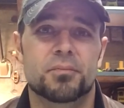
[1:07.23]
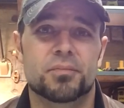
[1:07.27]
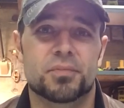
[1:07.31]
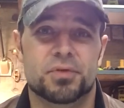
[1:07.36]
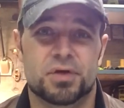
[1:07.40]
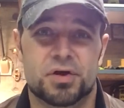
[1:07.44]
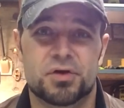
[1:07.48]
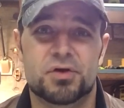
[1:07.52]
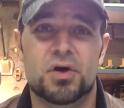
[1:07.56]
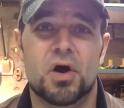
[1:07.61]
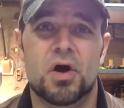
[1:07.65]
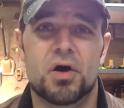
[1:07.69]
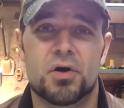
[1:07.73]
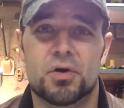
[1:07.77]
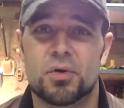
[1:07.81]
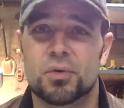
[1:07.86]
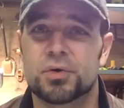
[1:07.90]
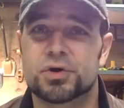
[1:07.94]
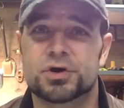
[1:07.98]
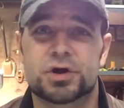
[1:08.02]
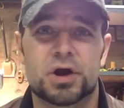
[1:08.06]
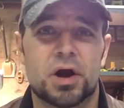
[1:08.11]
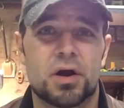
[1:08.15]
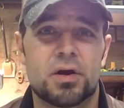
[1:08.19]
The taco
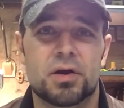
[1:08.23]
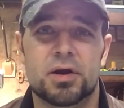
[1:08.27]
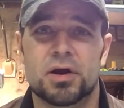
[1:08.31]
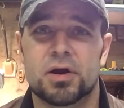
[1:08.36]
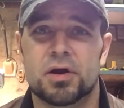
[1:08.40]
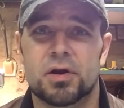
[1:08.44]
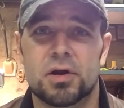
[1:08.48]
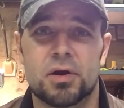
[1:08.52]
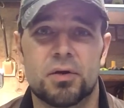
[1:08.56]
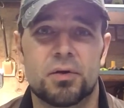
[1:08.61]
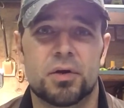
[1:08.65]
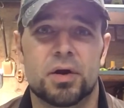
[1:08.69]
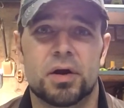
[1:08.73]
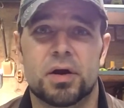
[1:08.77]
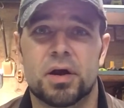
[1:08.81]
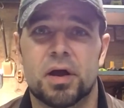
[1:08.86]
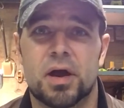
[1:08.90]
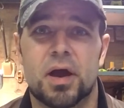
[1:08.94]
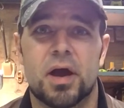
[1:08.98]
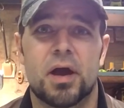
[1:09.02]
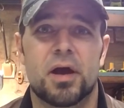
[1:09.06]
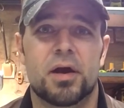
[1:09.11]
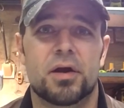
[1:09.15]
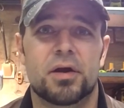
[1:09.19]
shell included,
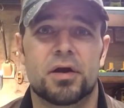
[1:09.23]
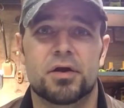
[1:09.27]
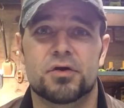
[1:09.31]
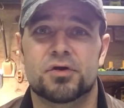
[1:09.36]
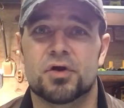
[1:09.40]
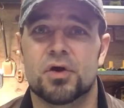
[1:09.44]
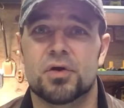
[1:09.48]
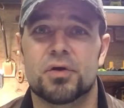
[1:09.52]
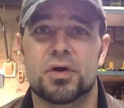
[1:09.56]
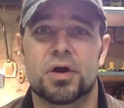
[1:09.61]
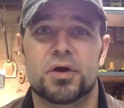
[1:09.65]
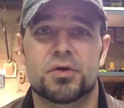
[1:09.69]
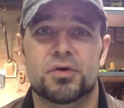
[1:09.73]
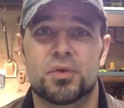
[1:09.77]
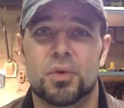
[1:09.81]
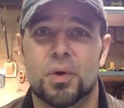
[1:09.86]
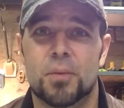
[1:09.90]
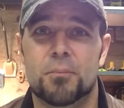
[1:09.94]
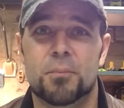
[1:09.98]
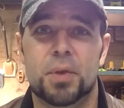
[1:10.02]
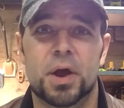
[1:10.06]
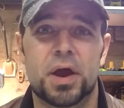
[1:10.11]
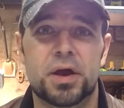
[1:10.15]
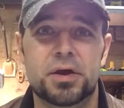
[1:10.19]
and it turned it to a
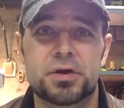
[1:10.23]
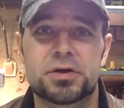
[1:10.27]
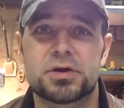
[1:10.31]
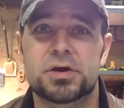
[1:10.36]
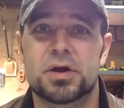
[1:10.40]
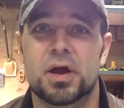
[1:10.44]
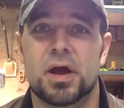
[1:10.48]
paste,